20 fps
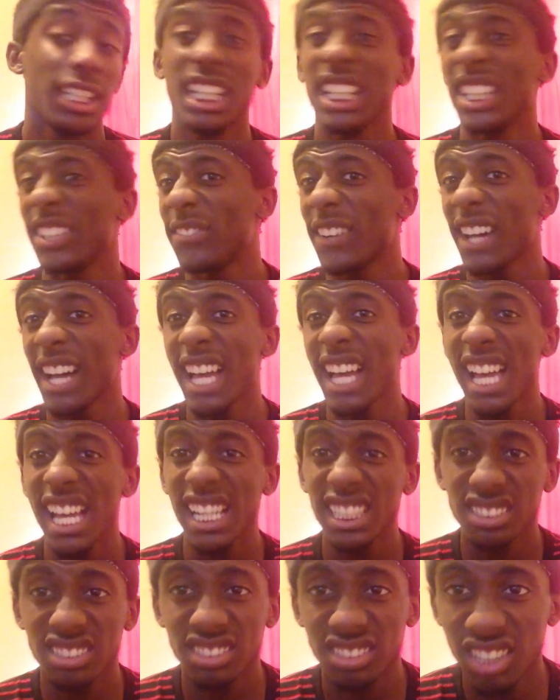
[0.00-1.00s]
if I
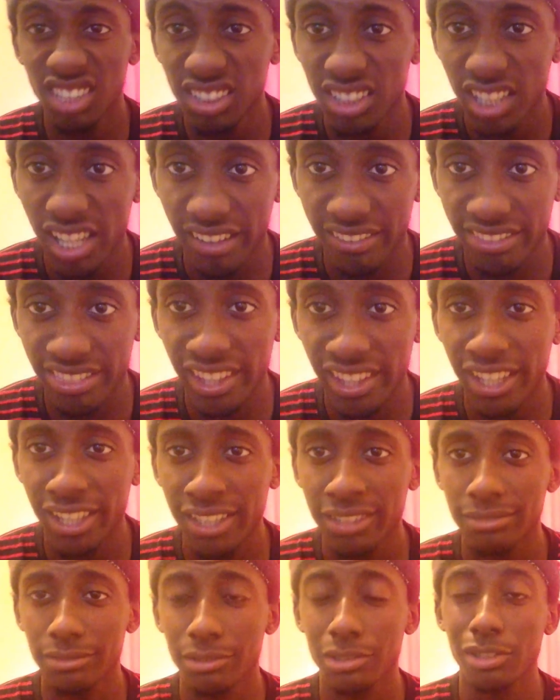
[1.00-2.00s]
had a son like
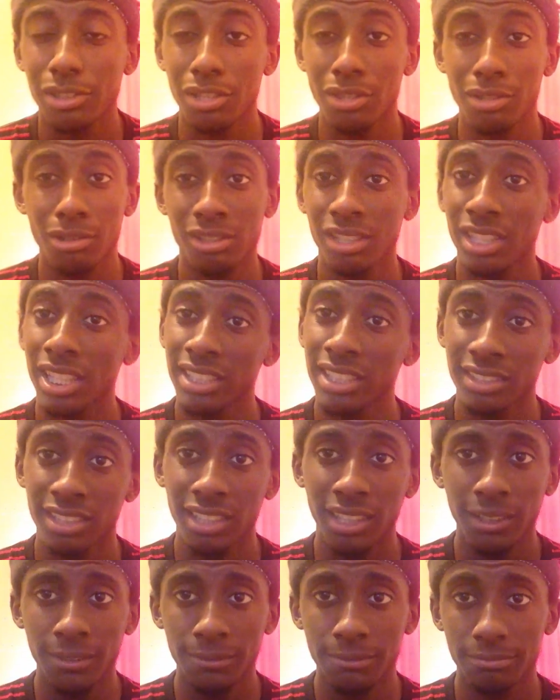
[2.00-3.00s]
that, or a daughter like
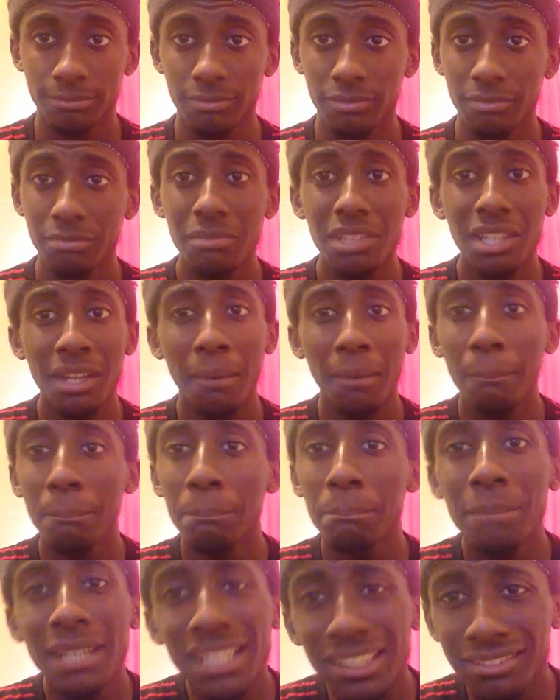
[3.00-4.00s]
that, me, I
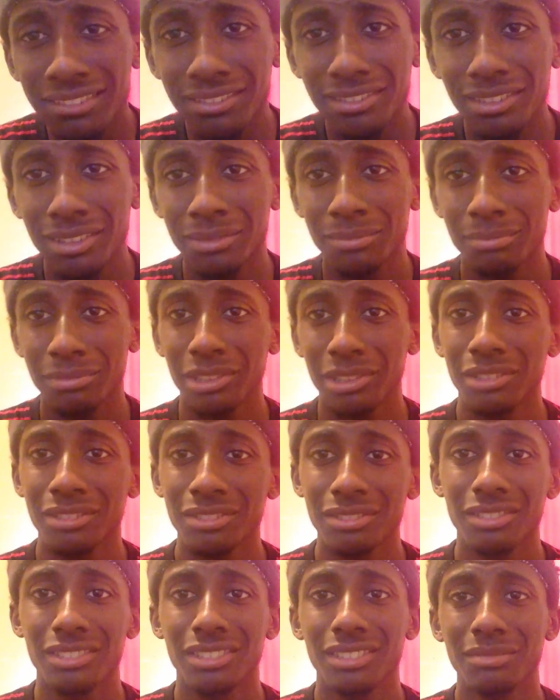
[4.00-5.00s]
beat them,
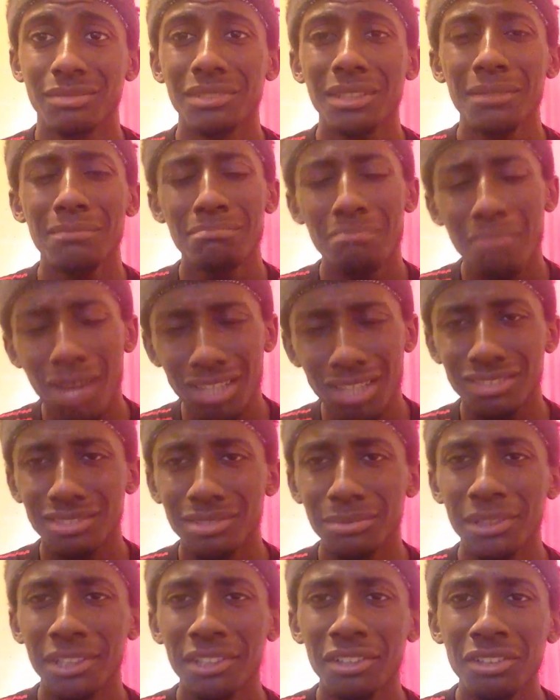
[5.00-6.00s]
yo. Me, I
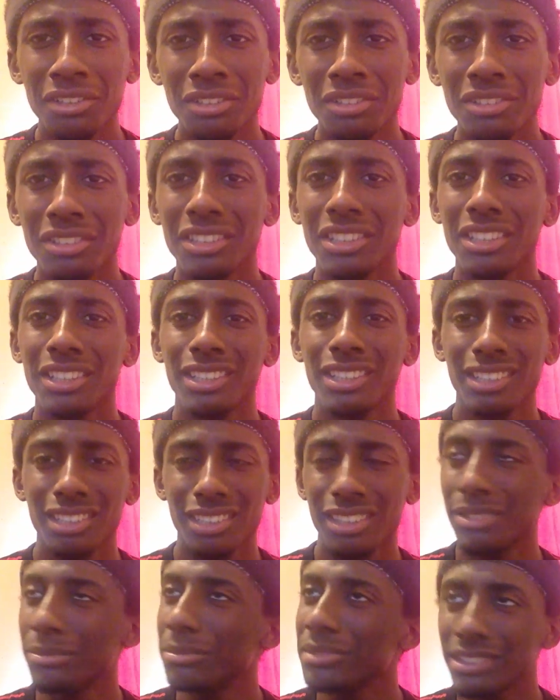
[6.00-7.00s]
boxed me, you know?
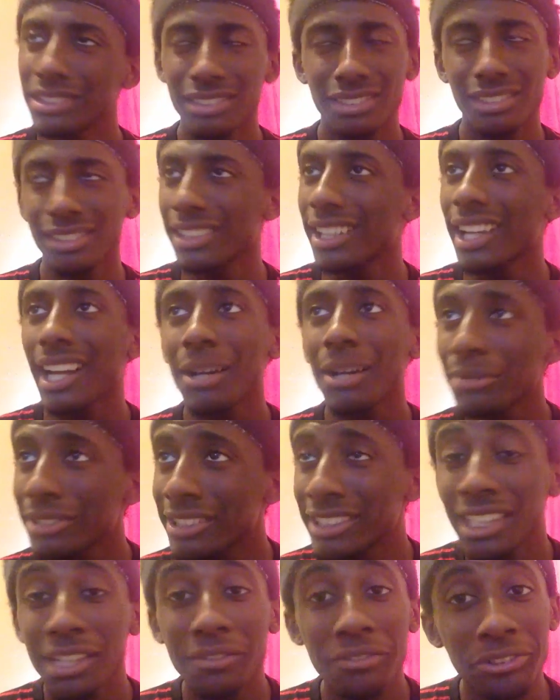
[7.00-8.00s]
Me, I would
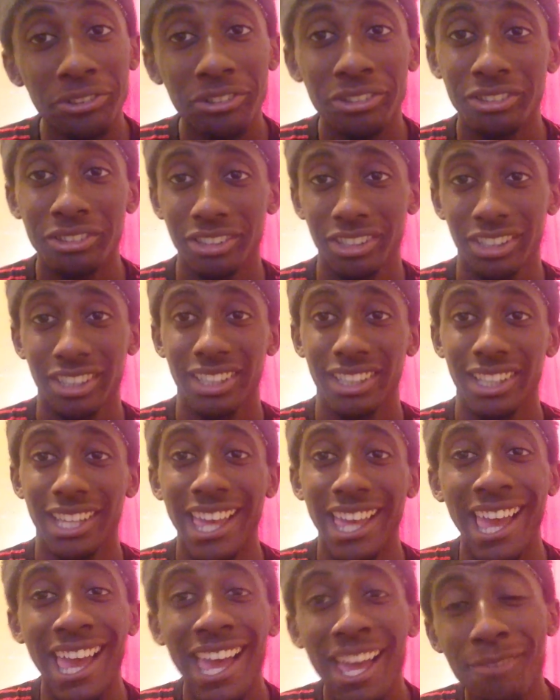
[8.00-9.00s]
never
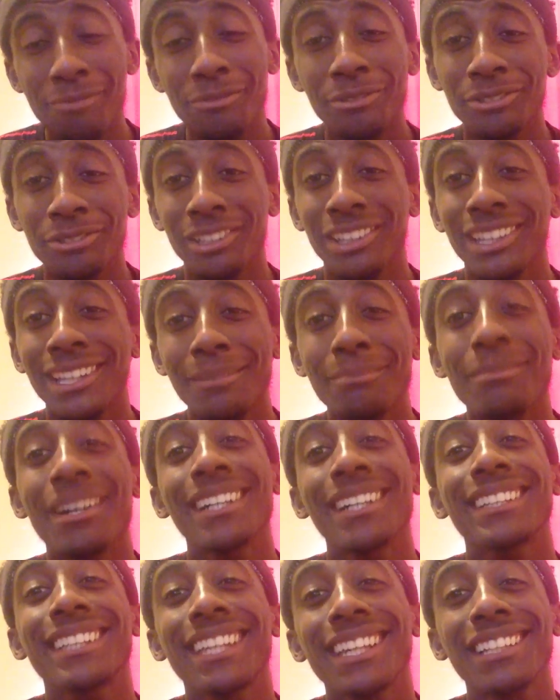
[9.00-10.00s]
ever let
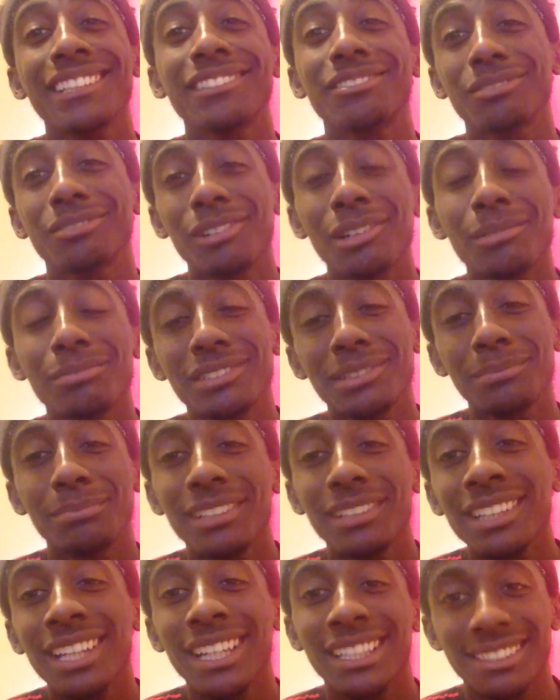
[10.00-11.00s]
my kid grow up to
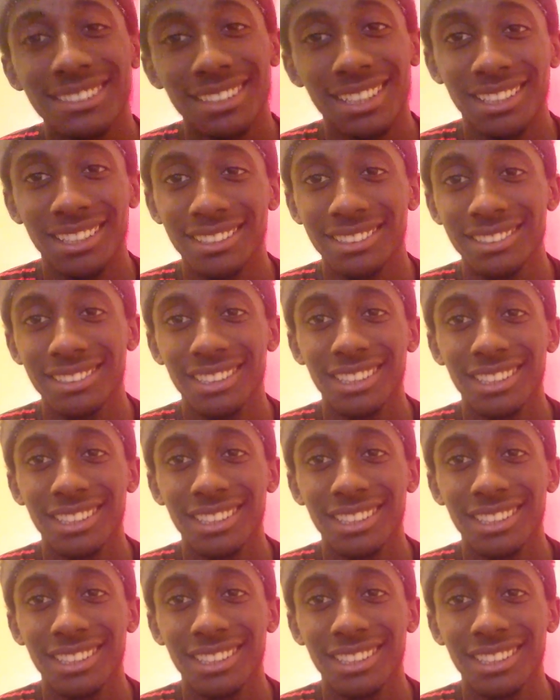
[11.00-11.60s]
be like that.